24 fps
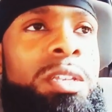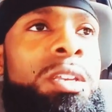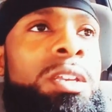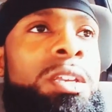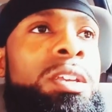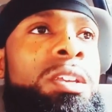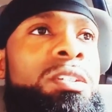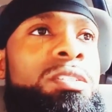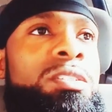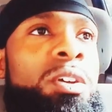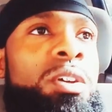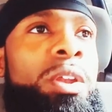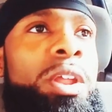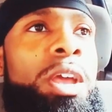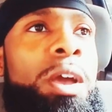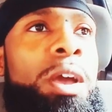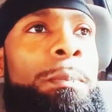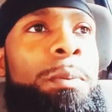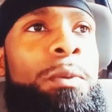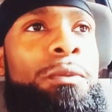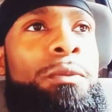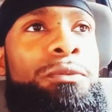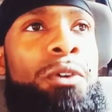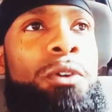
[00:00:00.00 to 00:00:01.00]
So they'll
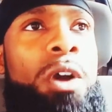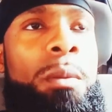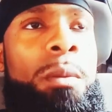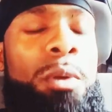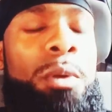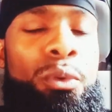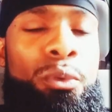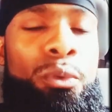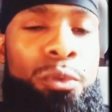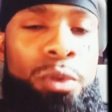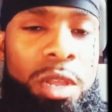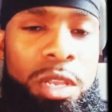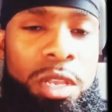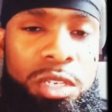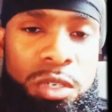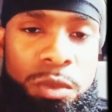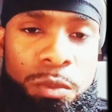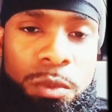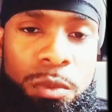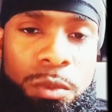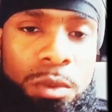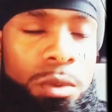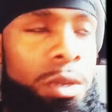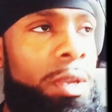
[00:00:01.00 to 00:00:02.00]
perform a ritual
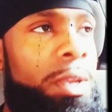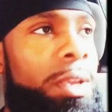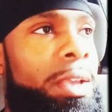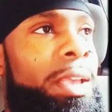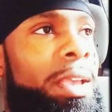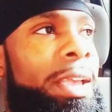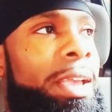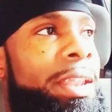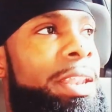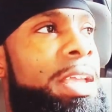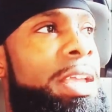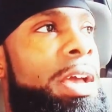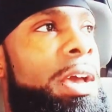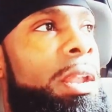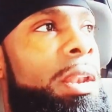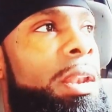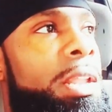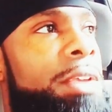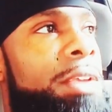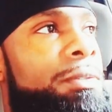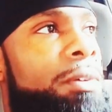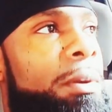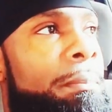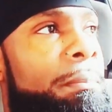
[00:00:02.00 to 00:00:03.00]
and they'll leave
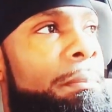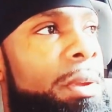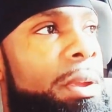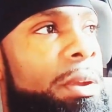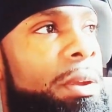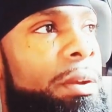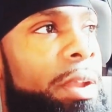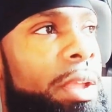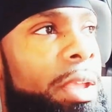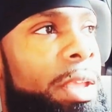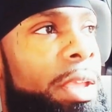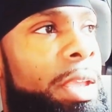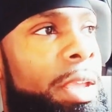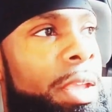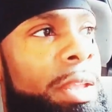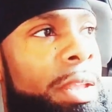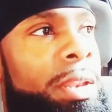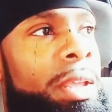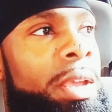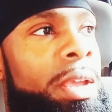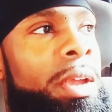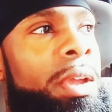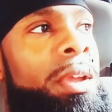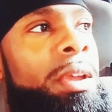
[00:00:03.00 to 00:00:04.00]
a mirror in
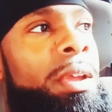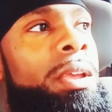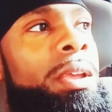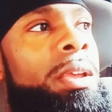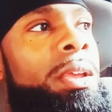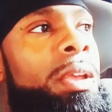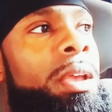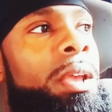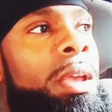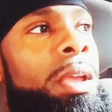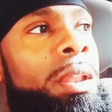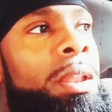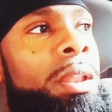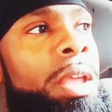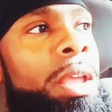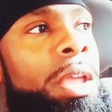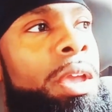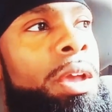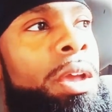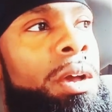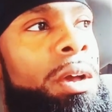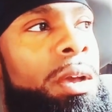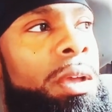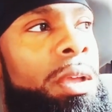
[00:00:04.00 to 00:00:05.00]
there and
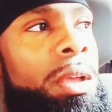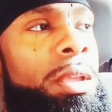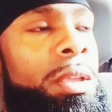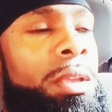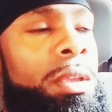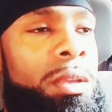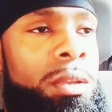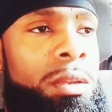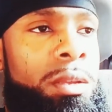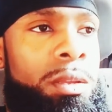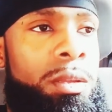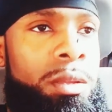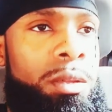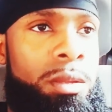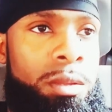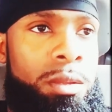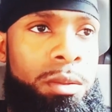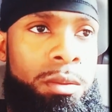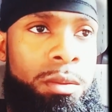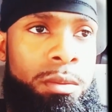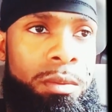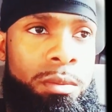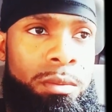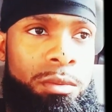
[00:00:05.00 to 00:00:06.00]
they'll
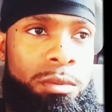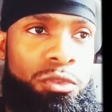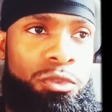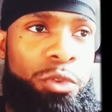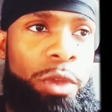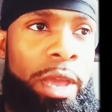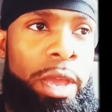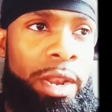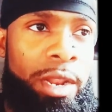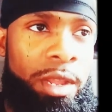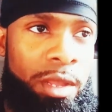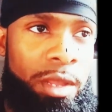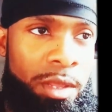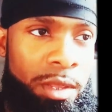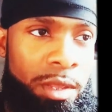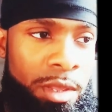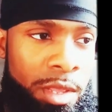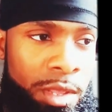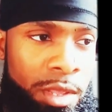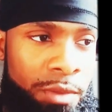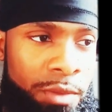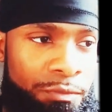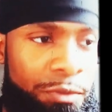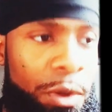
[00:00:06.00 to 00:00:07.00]
try to
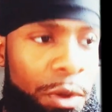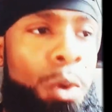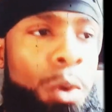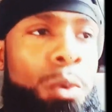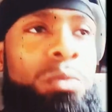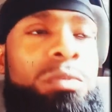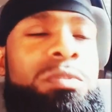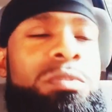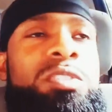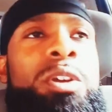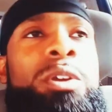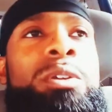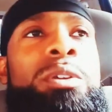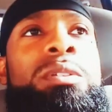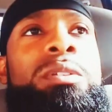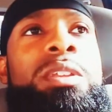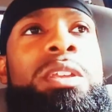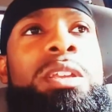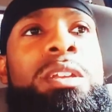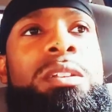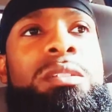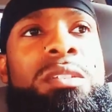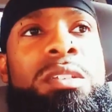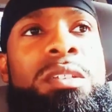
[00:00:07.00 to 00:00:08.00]
invoke certain
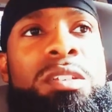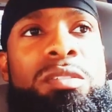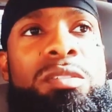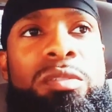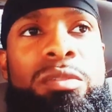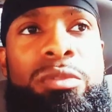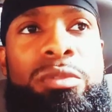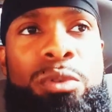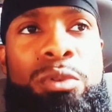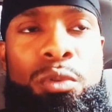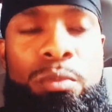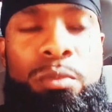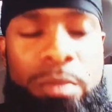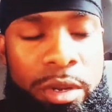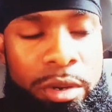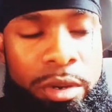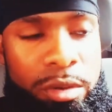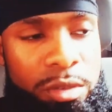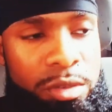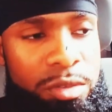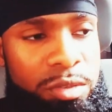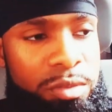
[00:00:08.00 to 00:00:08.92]
deities through mirrors.